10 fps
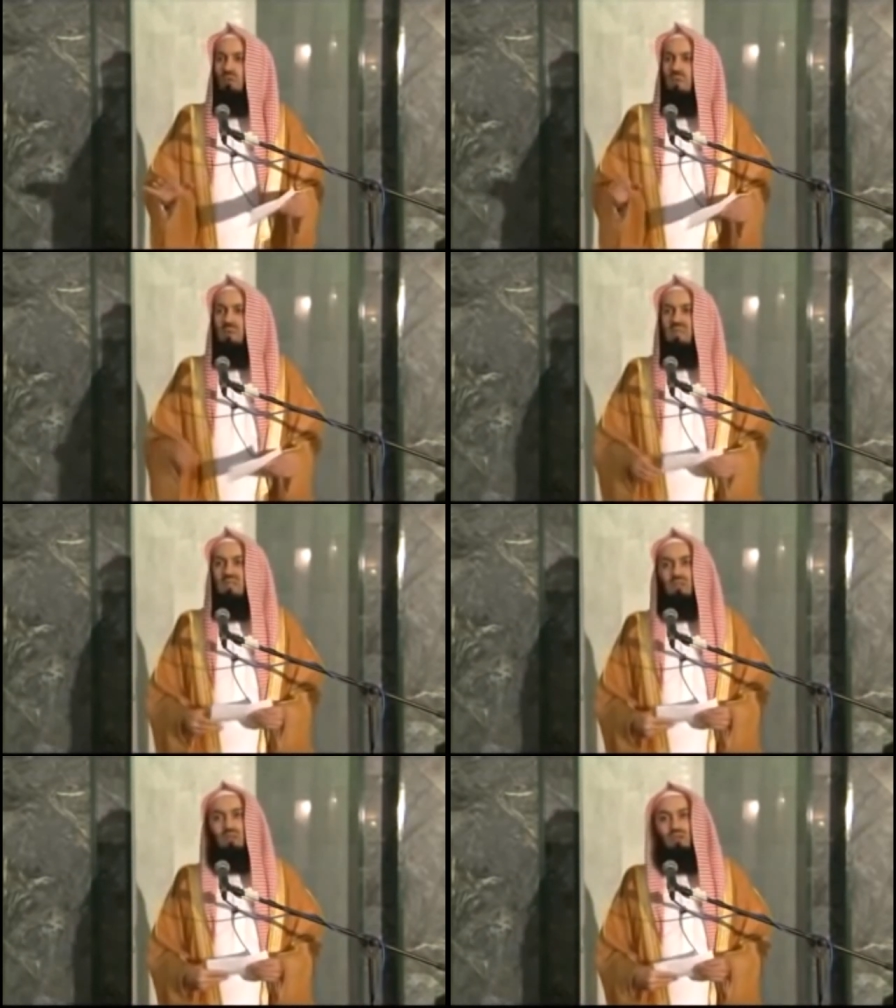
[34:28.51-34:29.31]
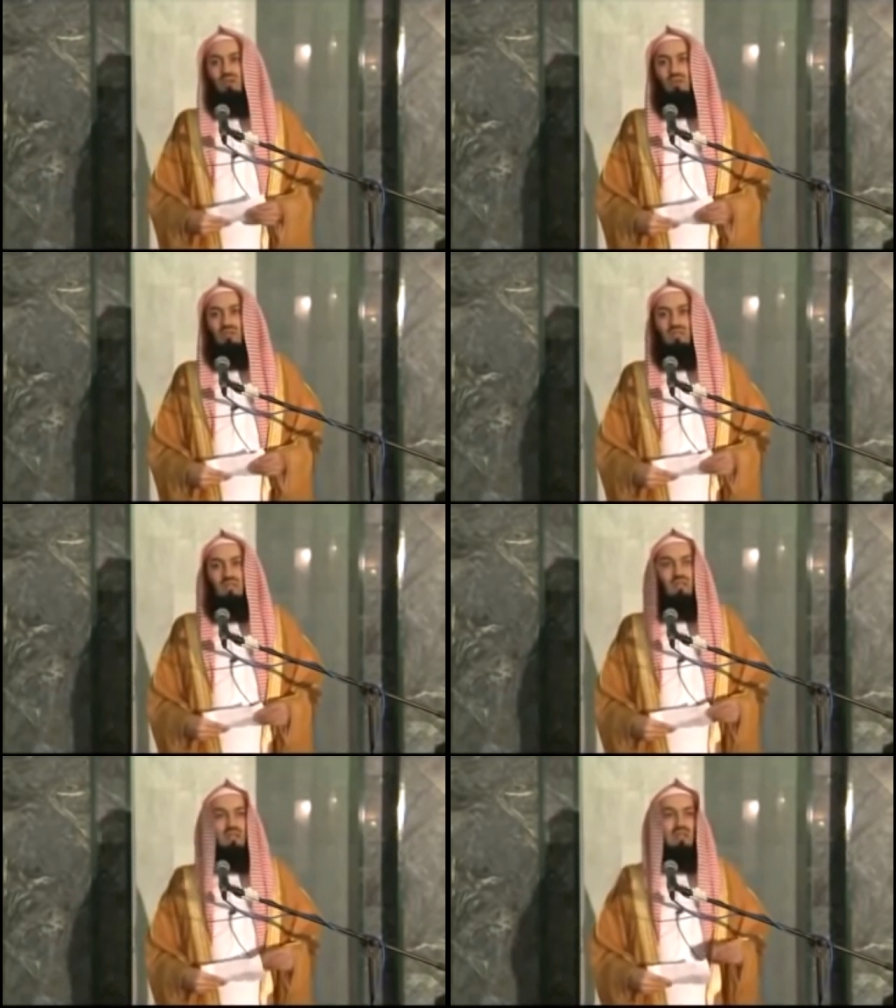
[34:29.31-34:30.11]
People think, no, you
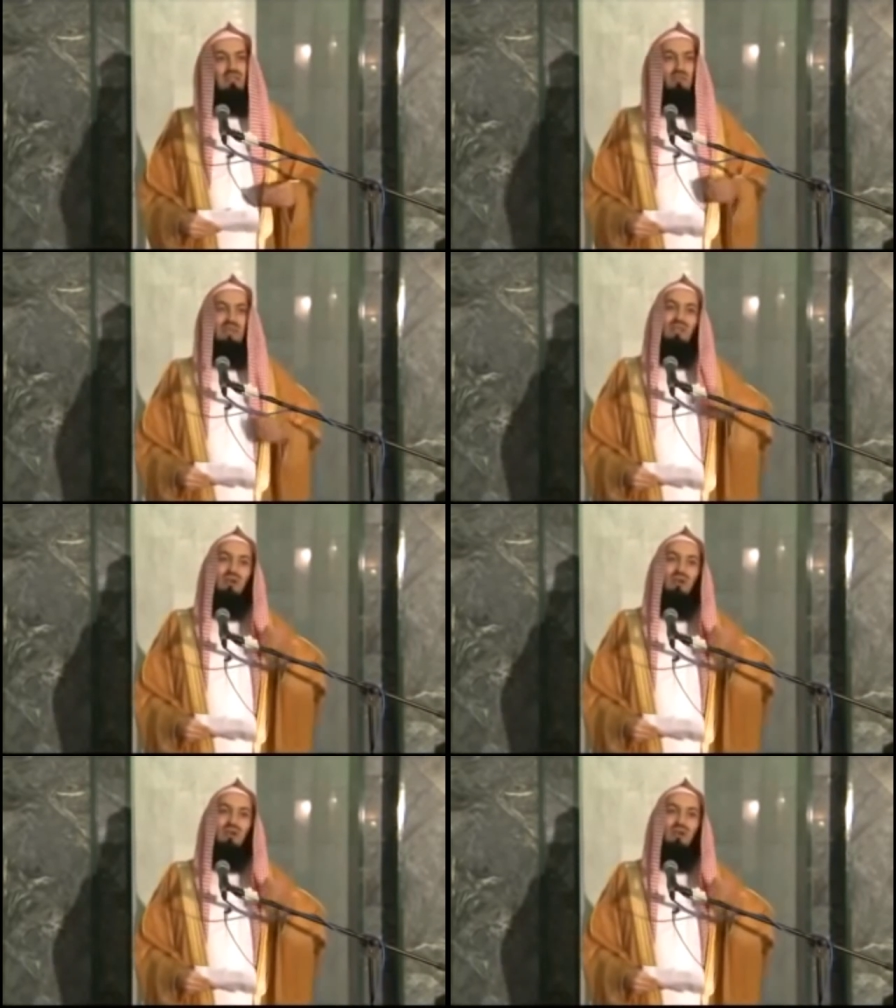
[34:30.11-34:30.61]
see, if we